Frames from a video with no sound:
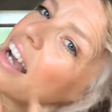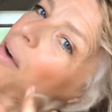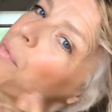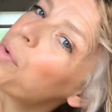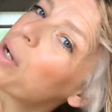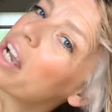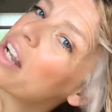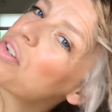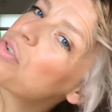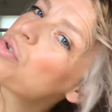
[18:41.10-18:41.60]

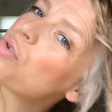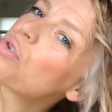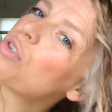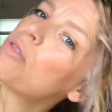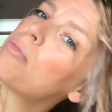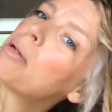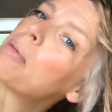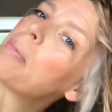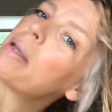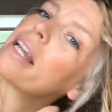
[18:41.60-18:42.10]
we're going
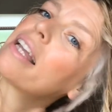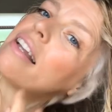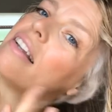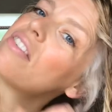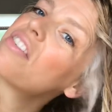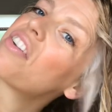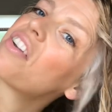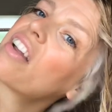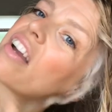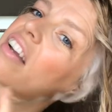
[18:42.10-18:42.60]
strawberry picking
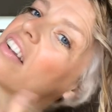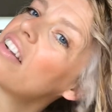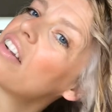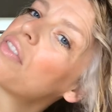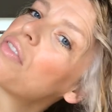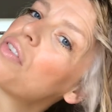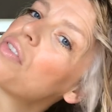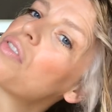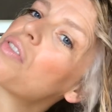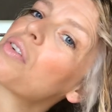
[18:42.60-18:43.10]
tonight
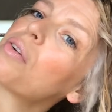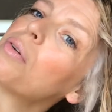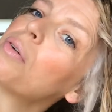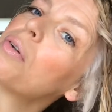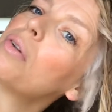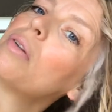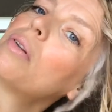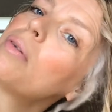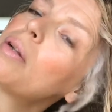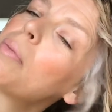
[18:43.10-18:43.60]
after
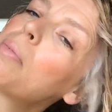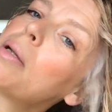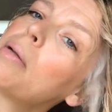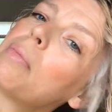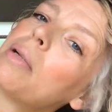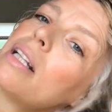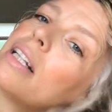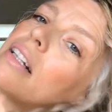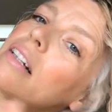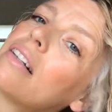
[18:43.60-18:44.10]
school when I pick
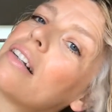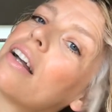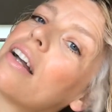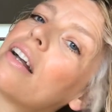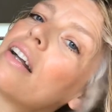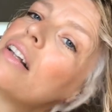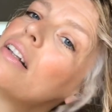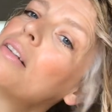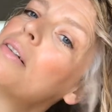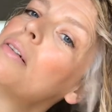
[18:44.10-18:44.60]
my little
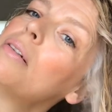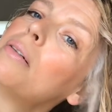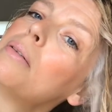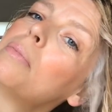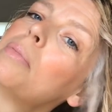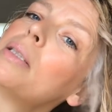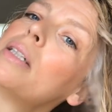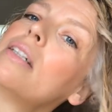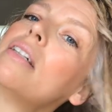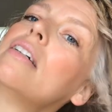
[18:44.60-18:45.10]
girl
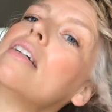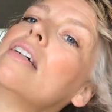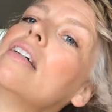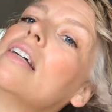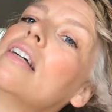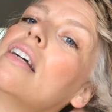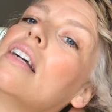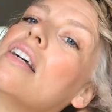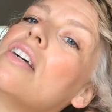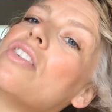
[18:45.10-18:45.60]
up.
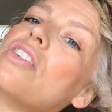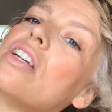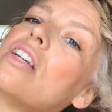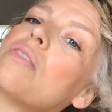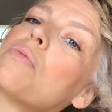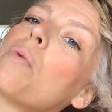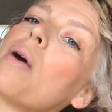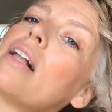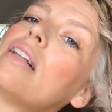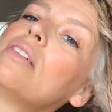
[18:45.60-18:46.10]

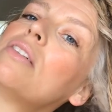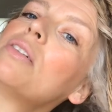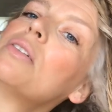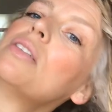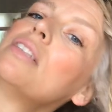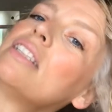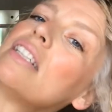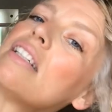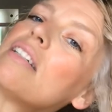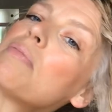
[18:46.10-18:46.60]
She's well
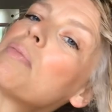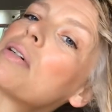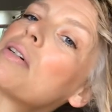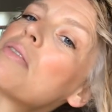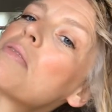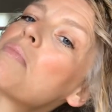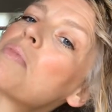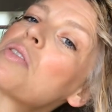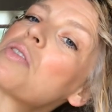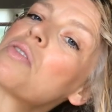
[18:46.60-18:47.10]
gutted
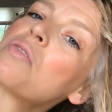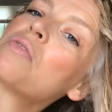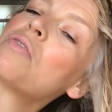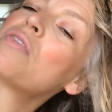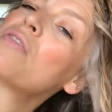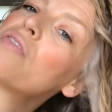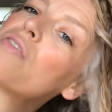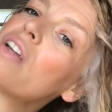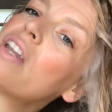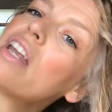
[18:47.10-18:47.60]
because my
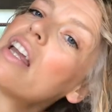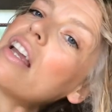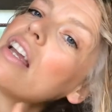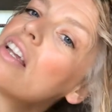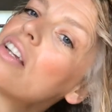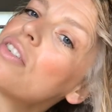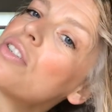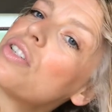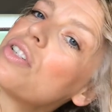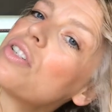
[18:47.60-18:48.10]
son's
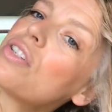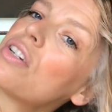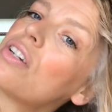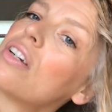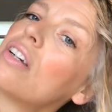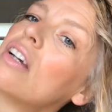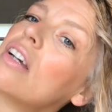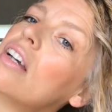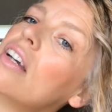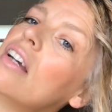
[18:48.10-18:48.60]
finished
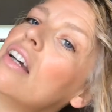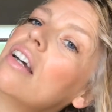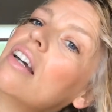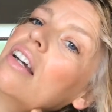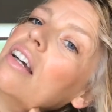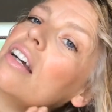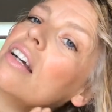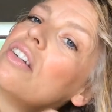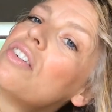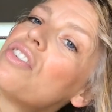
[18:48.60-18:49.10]

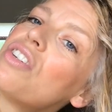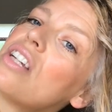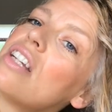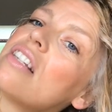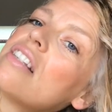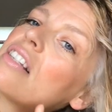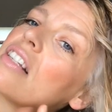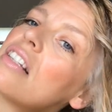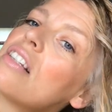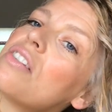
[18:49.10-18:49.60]
and
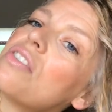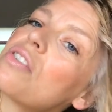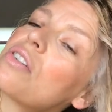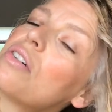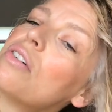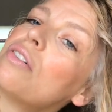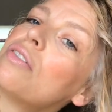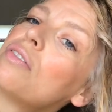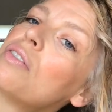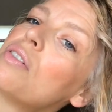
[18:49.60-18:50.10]
she's still at
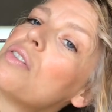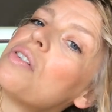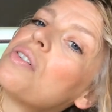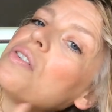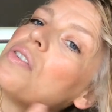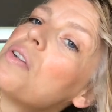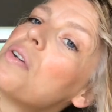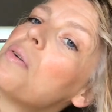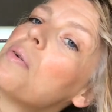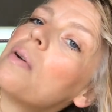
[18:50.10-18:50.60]
school for another
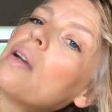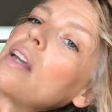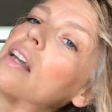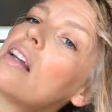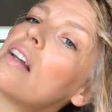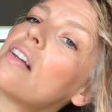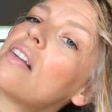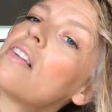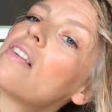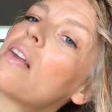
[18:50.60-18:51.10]
two
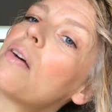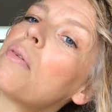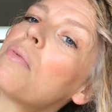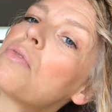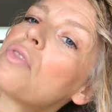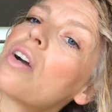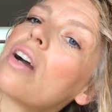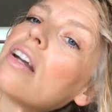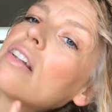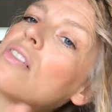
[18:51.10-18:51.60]
weeks, so
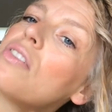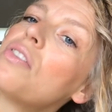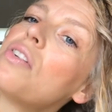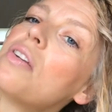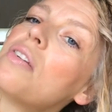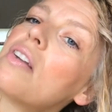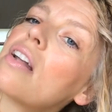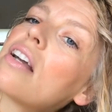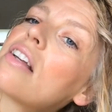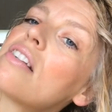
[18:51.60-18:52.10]
I'm trying to
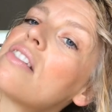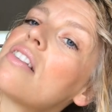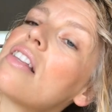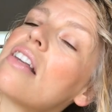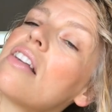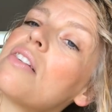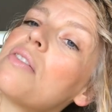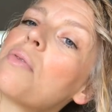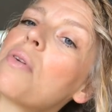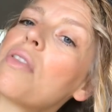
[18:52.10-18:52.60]
do nice
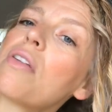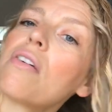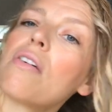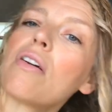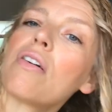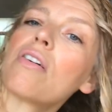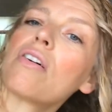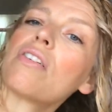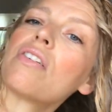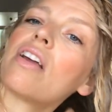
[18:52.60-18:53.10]
things with her
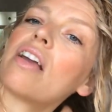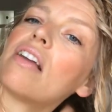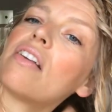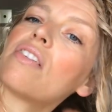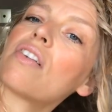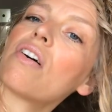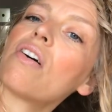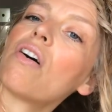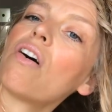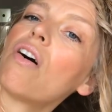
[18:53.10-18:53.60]
on our
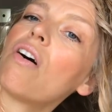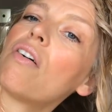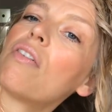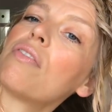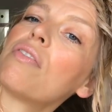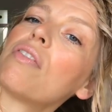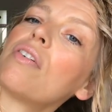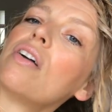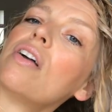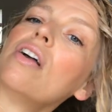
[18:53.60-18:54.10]
days
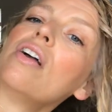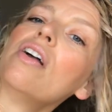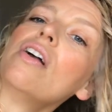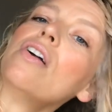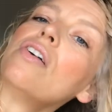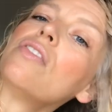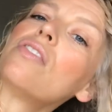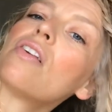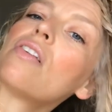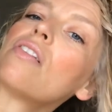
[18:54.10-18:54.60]
off
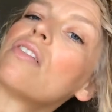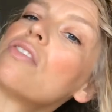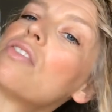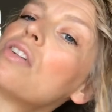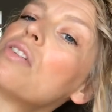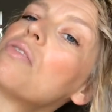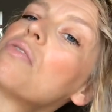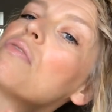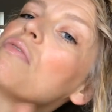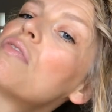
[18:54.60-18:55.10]
so that
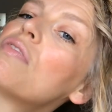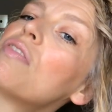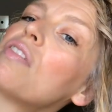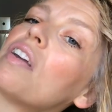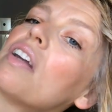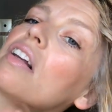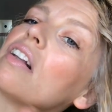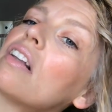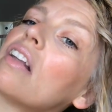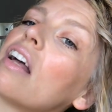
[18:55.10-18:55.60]
she doesn't
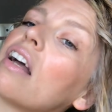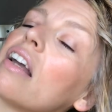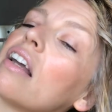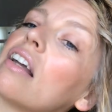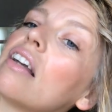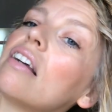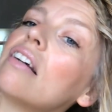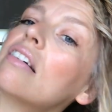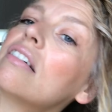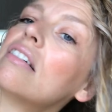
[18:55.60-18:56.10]
feel
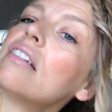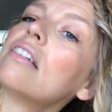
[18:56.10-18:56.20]
like